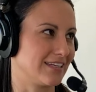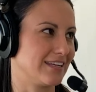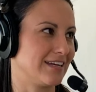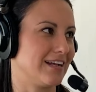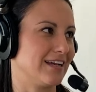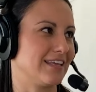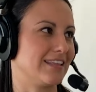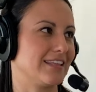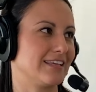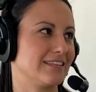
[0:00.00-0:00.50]

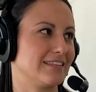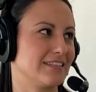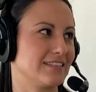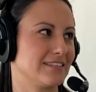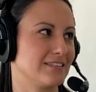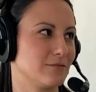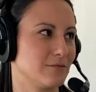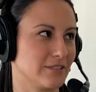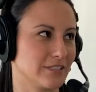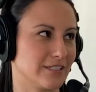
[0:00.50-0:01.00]
I think
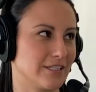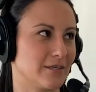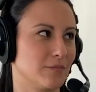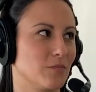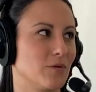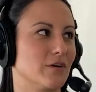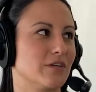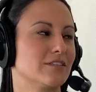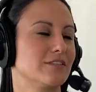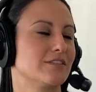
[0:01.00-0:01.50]
that's really
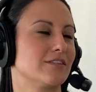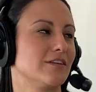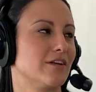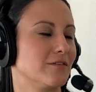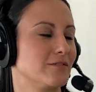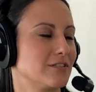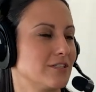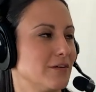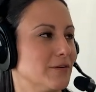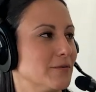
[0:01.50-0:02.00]
important to
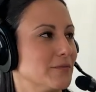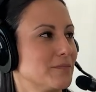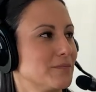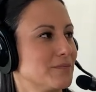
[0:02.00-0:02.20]
note too.